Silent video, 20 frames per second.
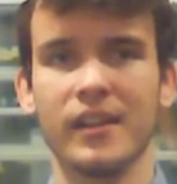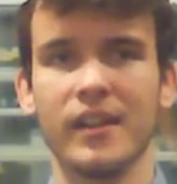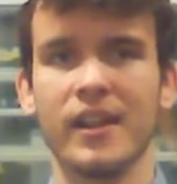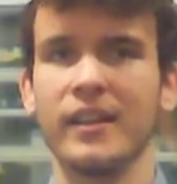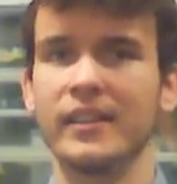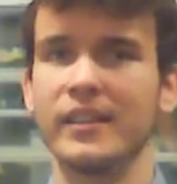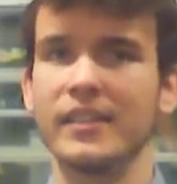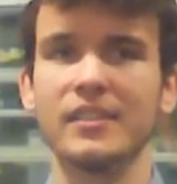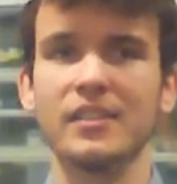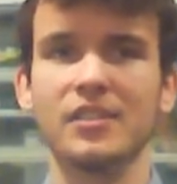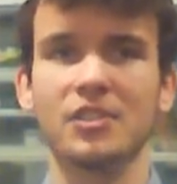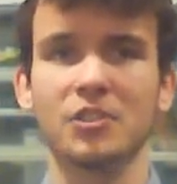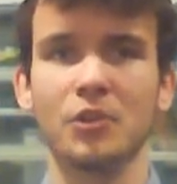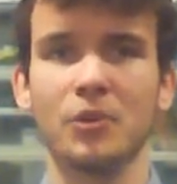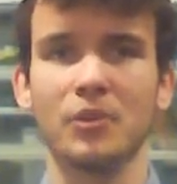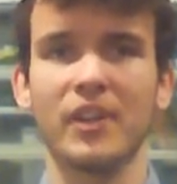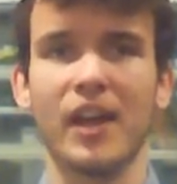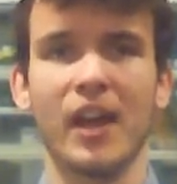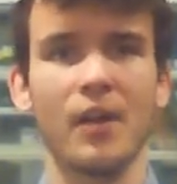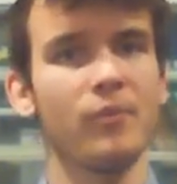This ensured
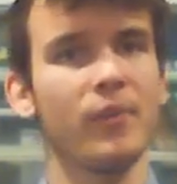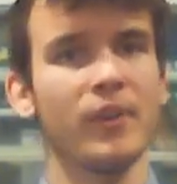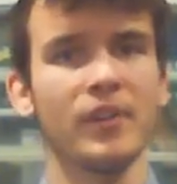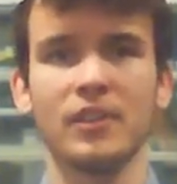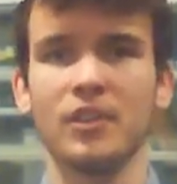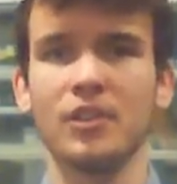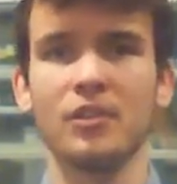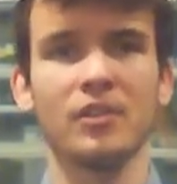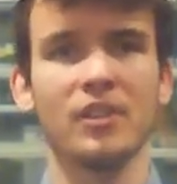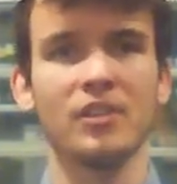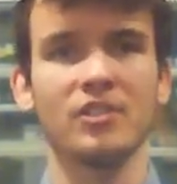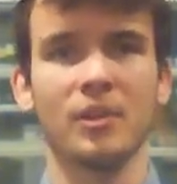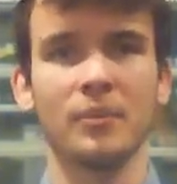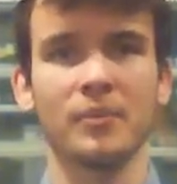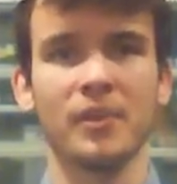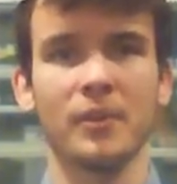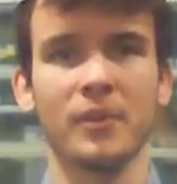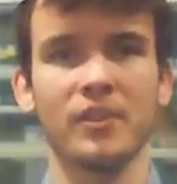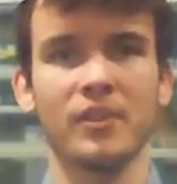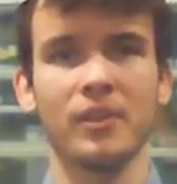that everyone knew the job they
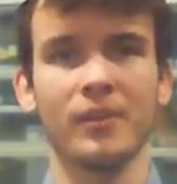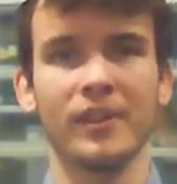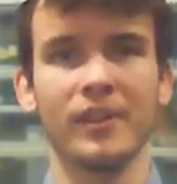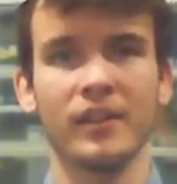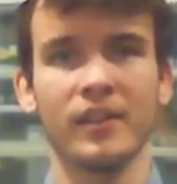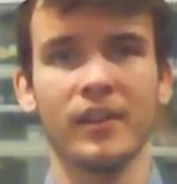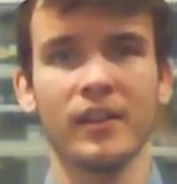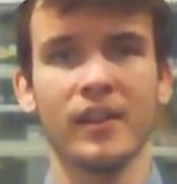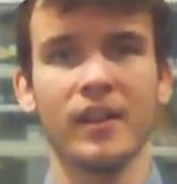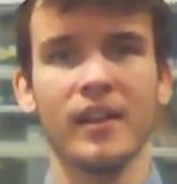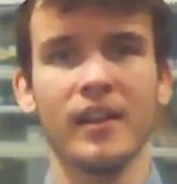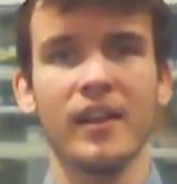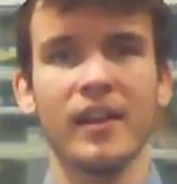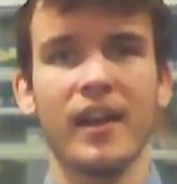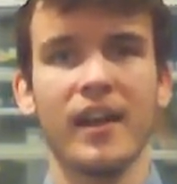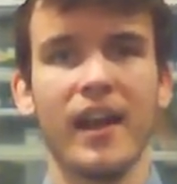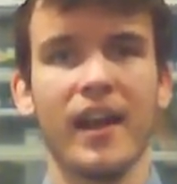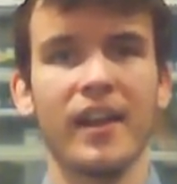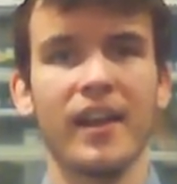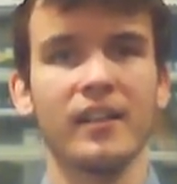were doing,
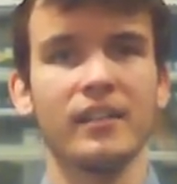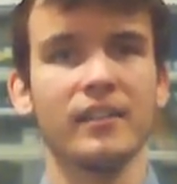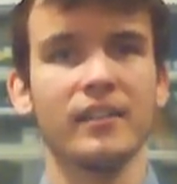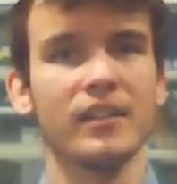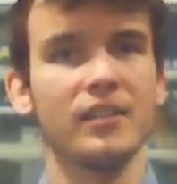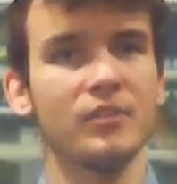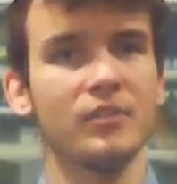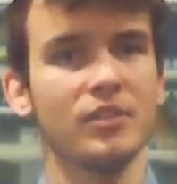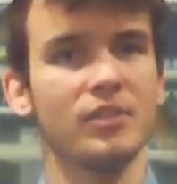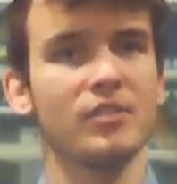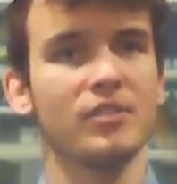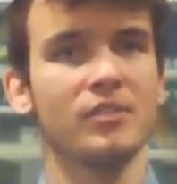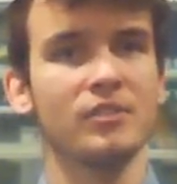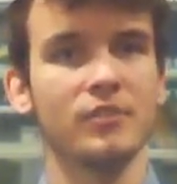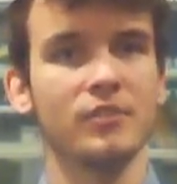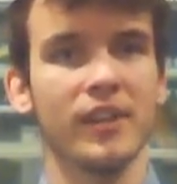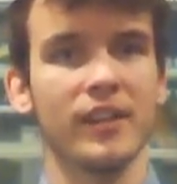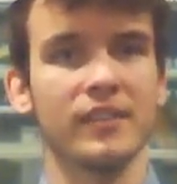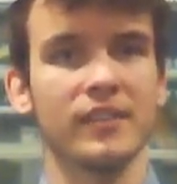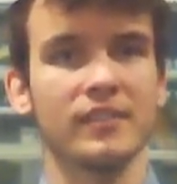and it reduced
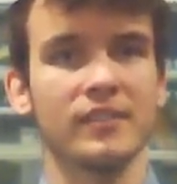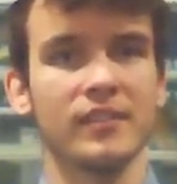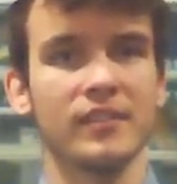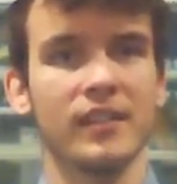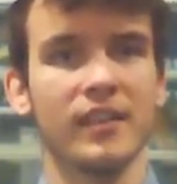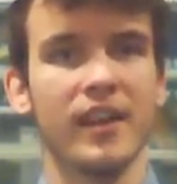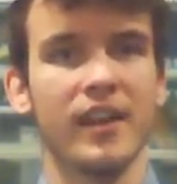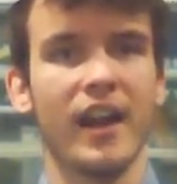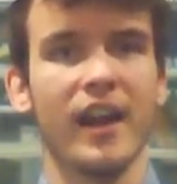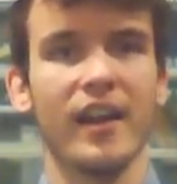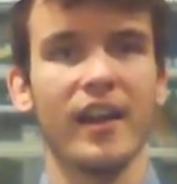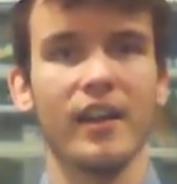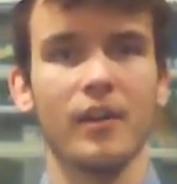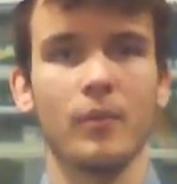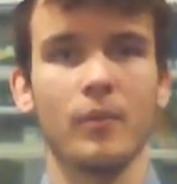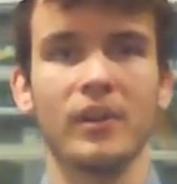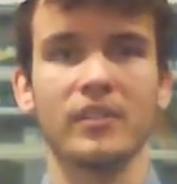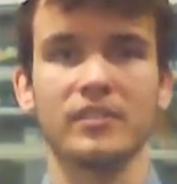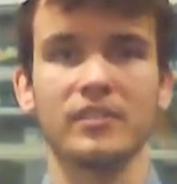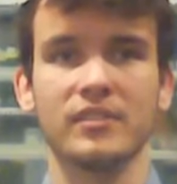stress,
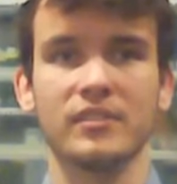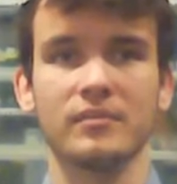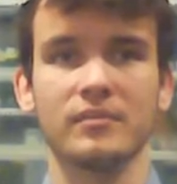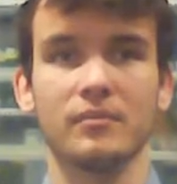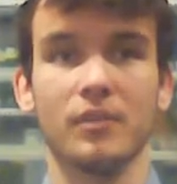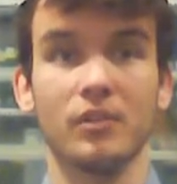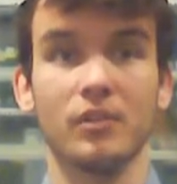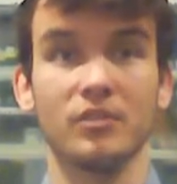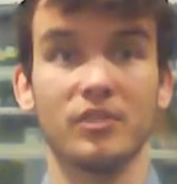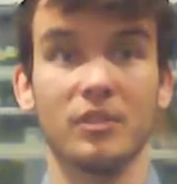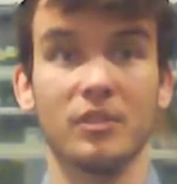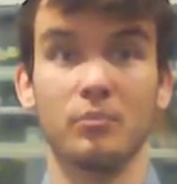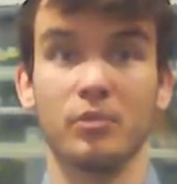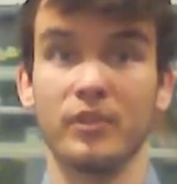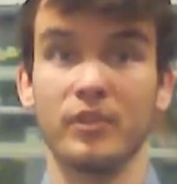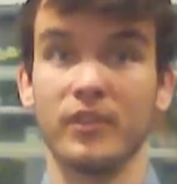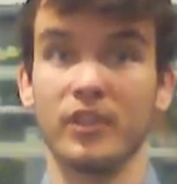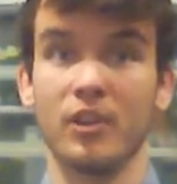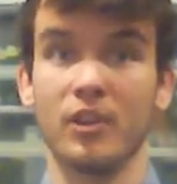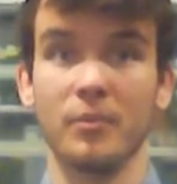whilst also
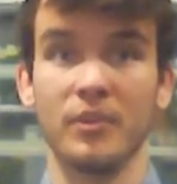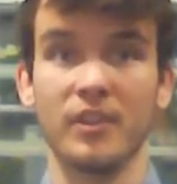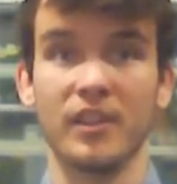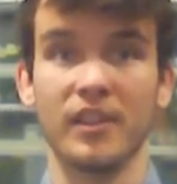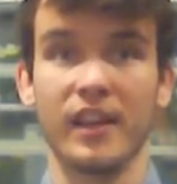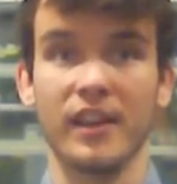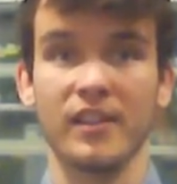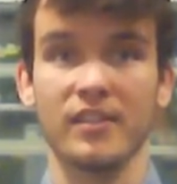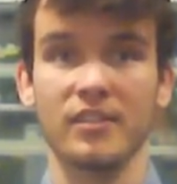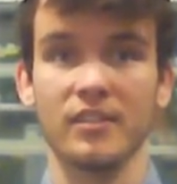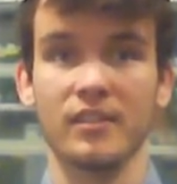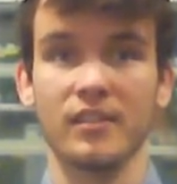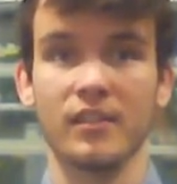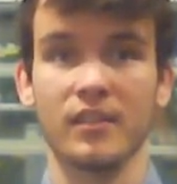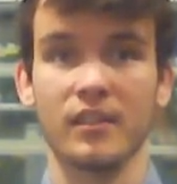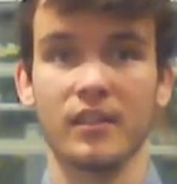improving communication.